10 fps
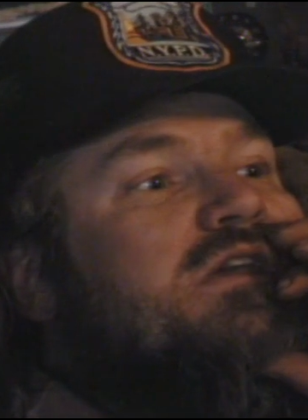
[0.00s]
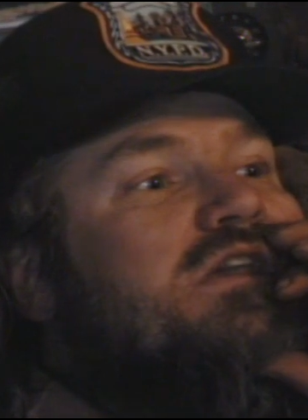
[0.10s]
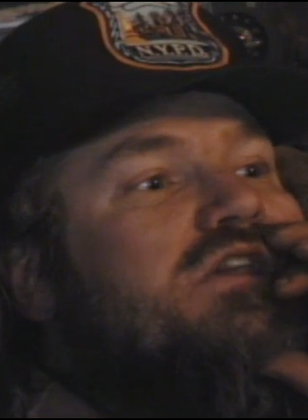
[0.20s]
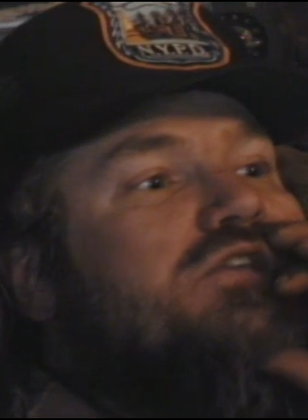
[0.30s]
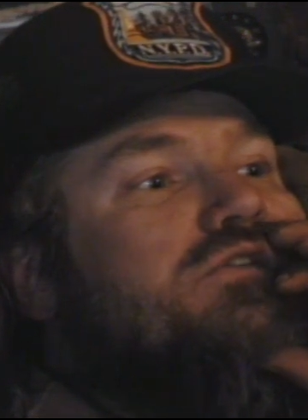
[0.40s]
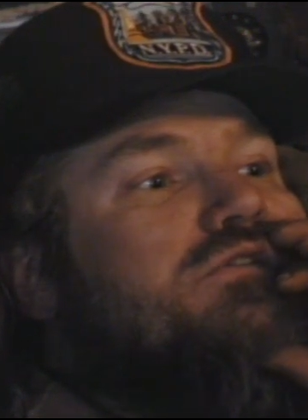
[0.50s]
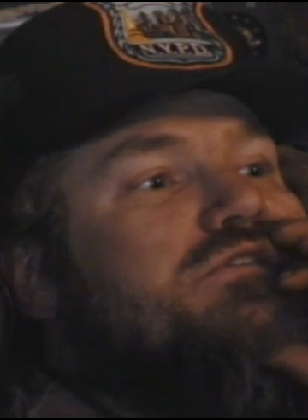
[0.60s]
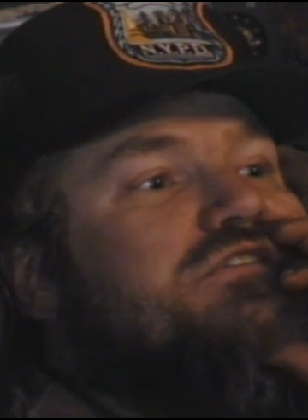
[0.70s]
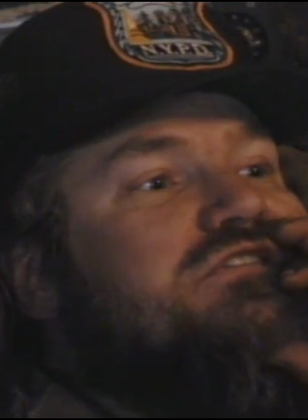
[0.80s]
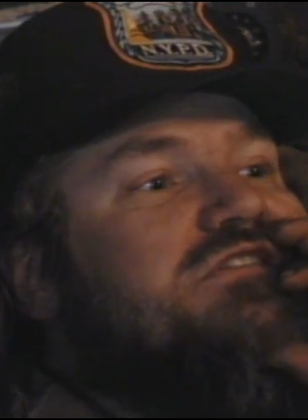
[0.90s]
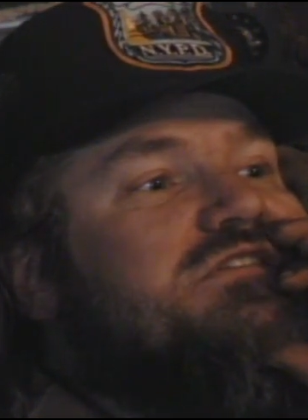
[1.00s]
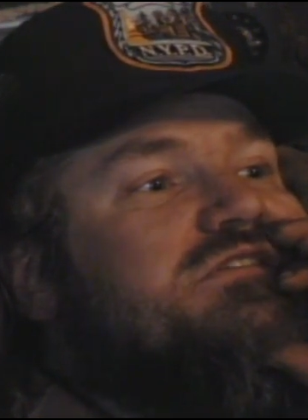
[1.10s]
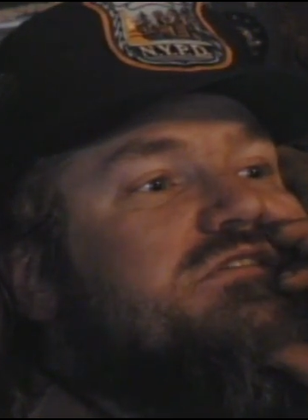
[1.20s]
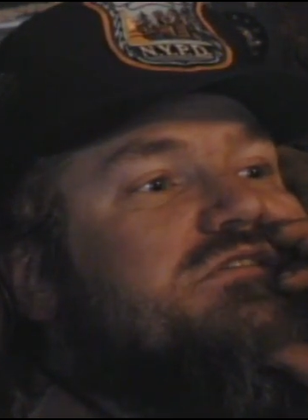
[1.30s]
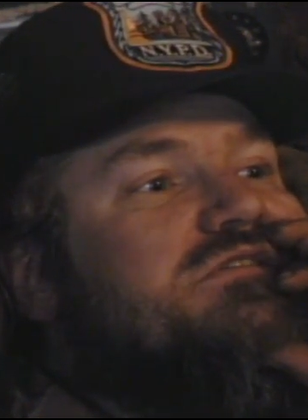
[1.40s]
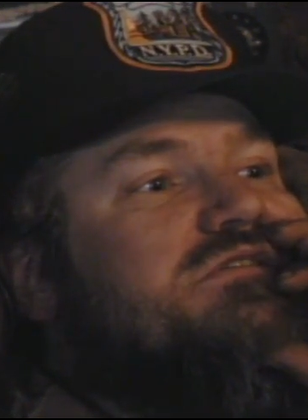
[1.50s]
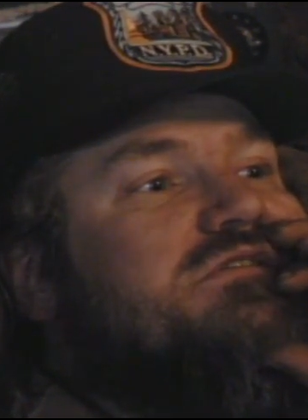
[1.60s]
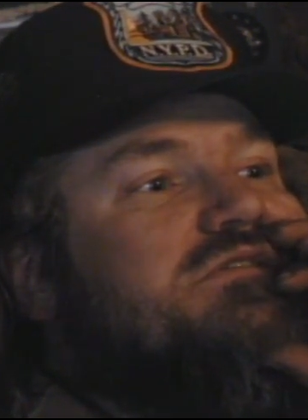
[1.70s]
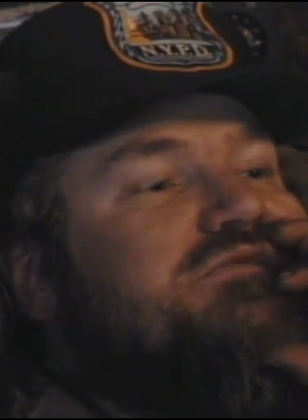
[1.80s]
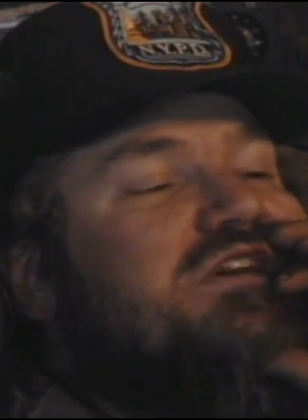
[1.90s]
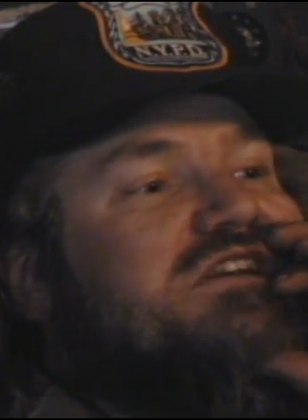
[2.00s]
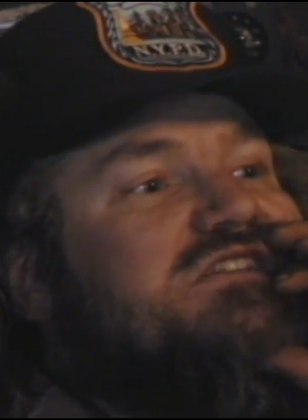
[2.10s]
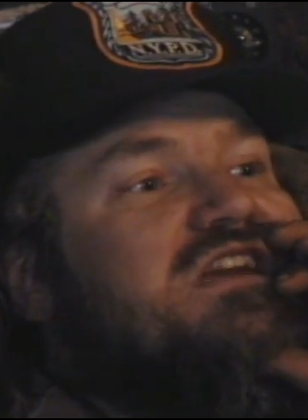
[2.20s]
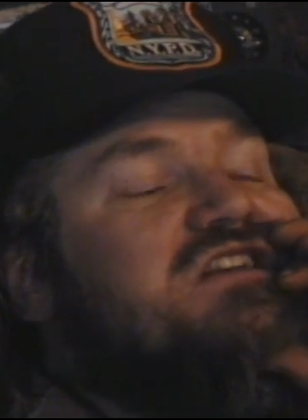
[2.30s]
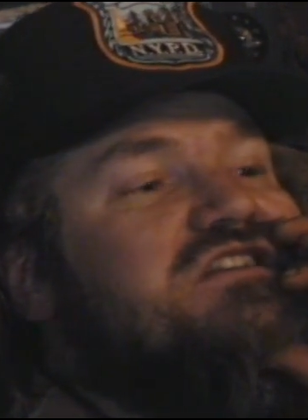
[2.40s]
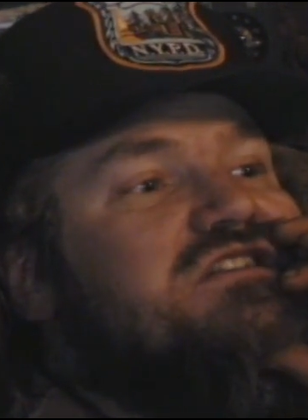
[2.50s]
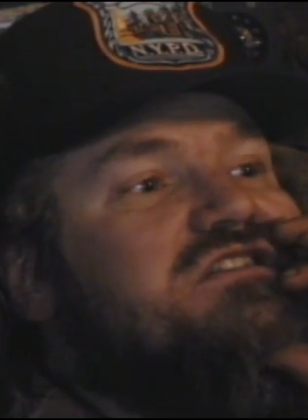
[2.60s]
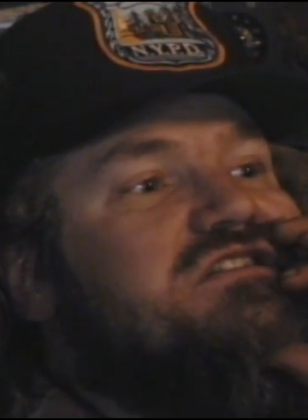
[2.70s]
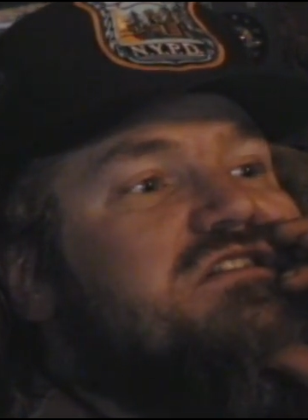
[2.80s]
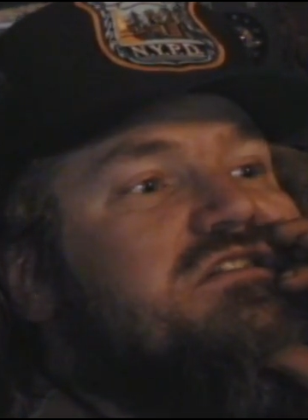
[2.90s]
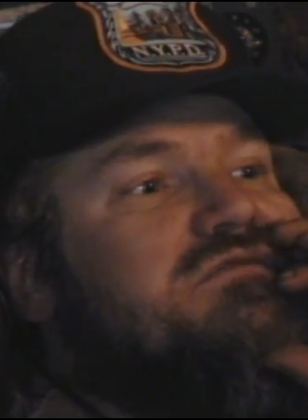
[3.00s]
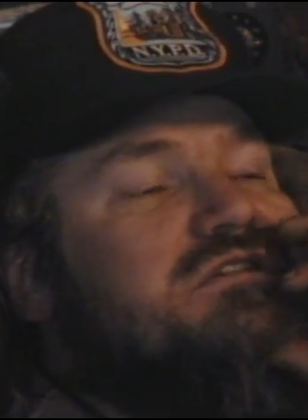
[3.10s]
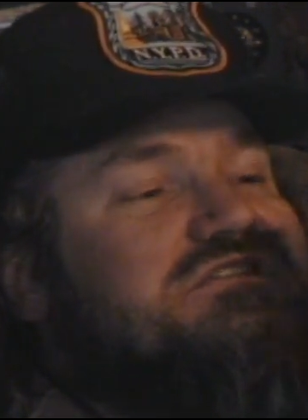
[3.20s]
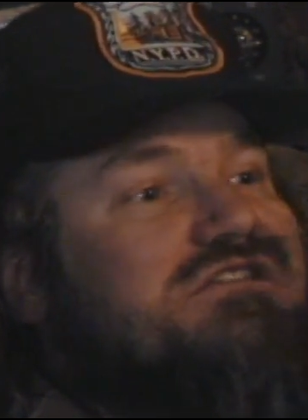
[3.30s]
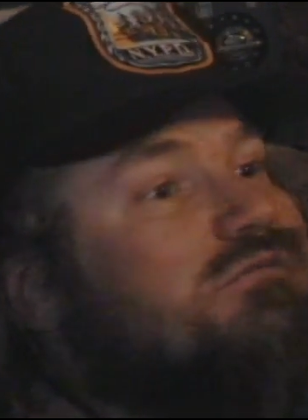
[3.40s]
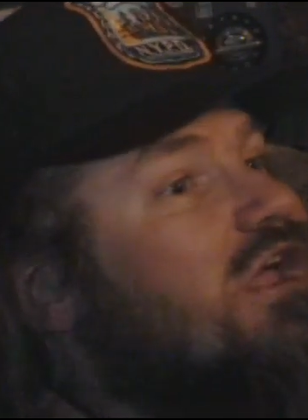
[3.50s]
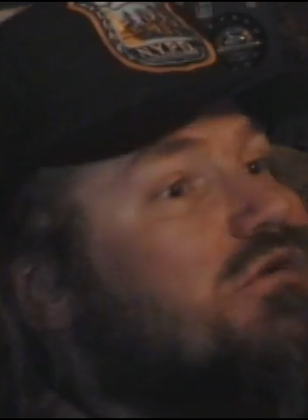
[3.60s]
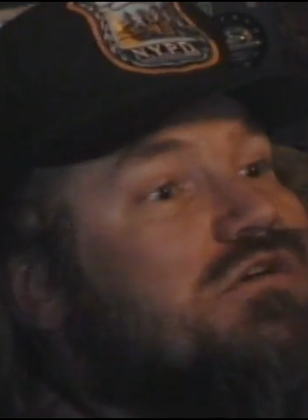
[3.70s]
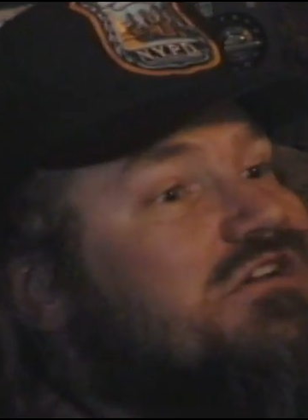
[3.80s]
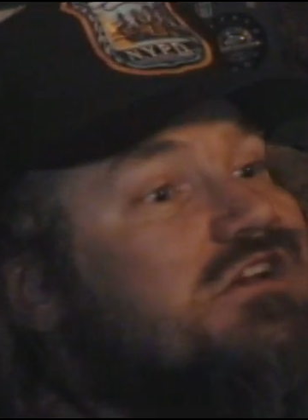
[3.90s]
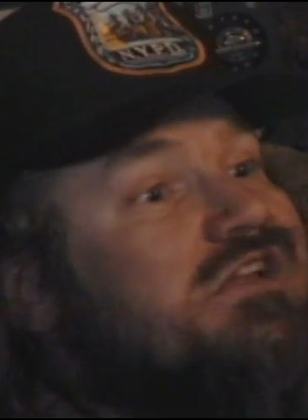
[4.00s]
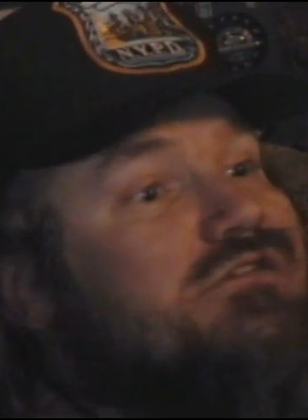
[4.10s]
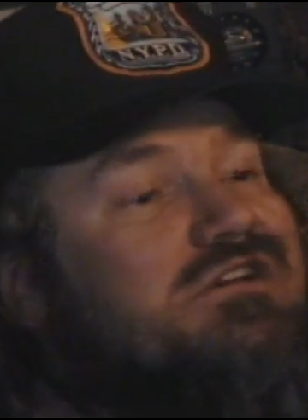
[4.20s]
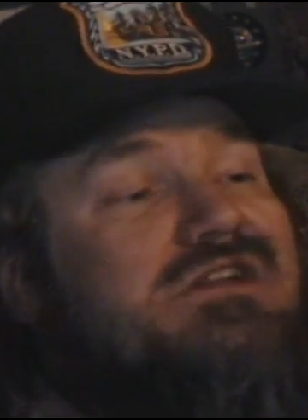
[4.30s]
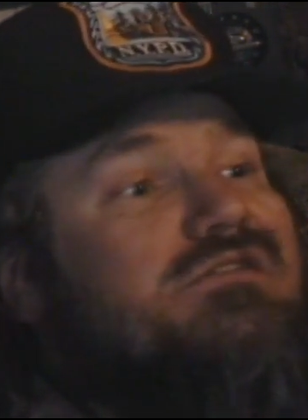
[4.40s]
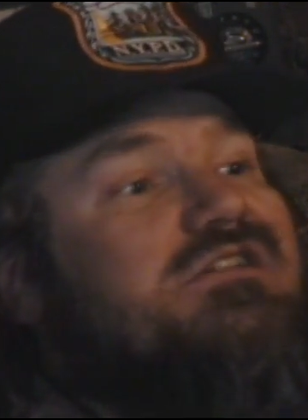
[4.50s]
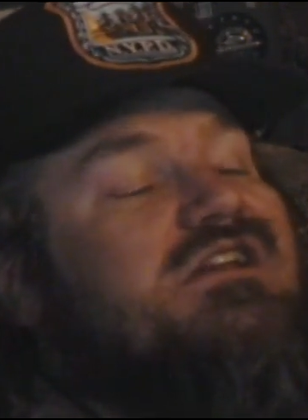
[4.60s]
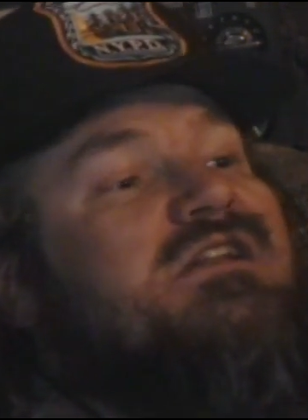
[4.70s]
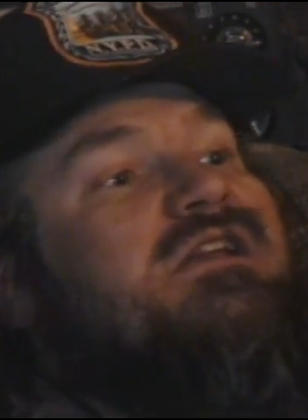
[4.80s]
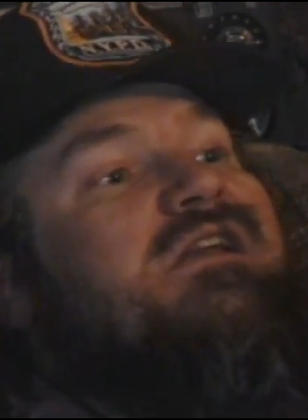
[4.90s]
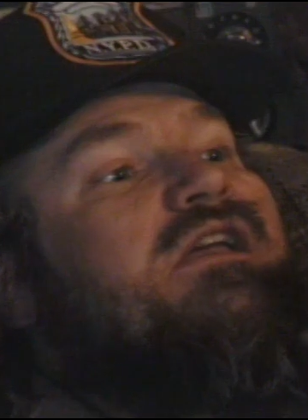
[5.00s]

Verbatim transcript: he used fictitious, well, some like what Knievel Knievel did.